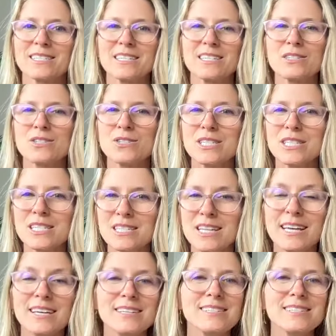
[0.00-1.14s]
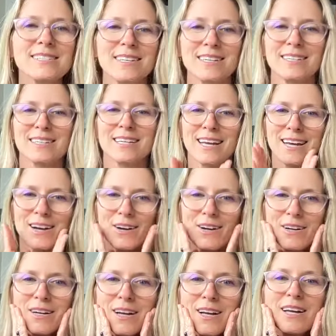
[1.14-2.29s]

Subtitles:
It's just like skincare.